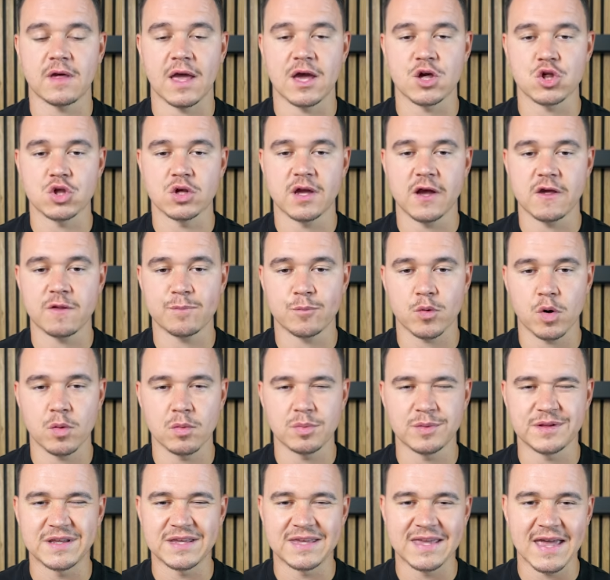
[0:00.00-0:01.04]
As you guys
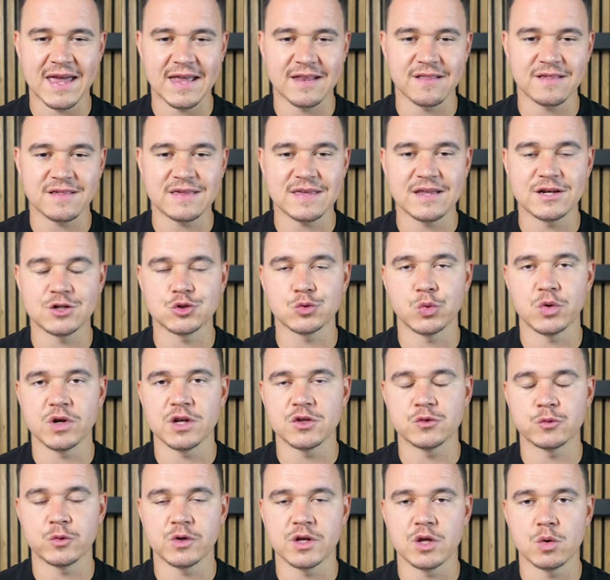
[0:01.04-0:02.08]
probably can see, in
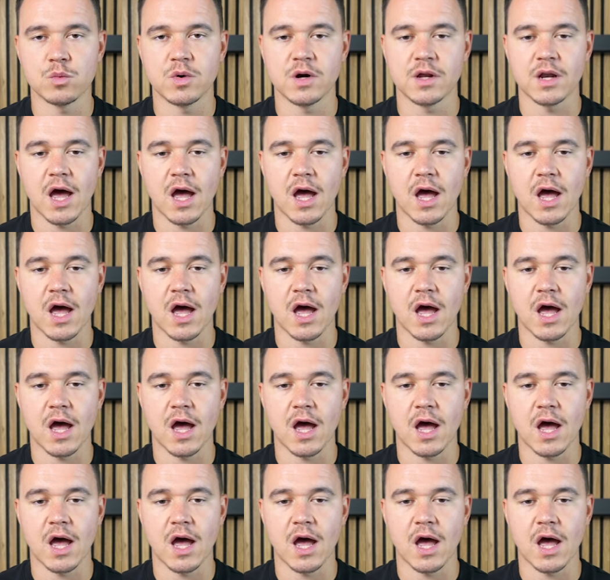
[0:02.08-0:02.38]
2021,